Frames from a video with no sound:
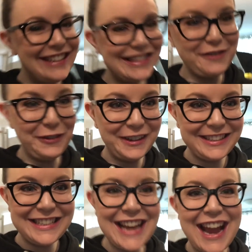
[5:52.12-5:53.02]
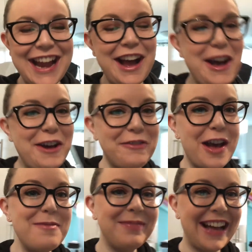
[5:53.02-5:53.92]
is the first day
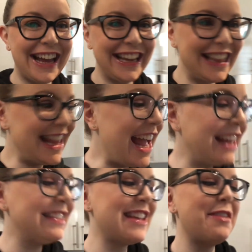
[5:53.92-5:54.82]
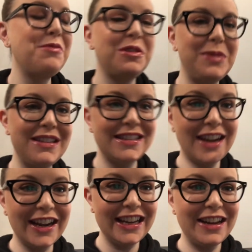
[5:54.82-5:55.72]
of my cleanse. I'm gonna be
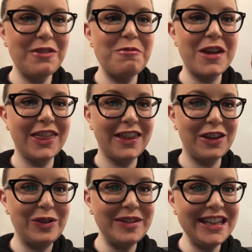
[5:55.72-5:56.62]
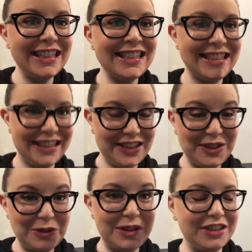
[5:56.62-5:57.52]
starting with the Greens
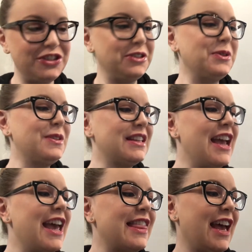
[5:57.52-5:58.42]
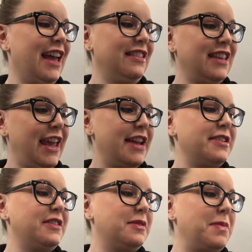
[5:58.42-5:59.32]
2 juice that has
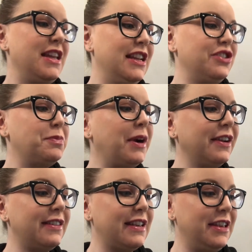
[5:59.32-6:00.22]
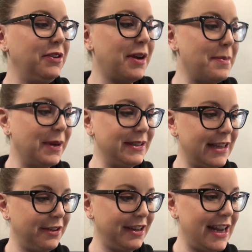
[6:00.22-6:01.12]
kale, spinach, parsley, cucumber,
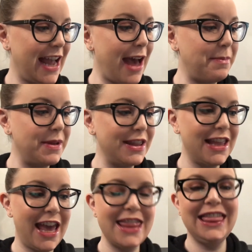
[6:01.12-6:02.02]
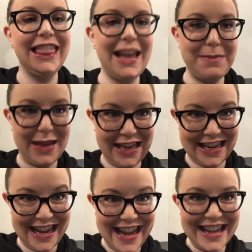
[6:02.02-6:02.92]
celery, apple, and lemon.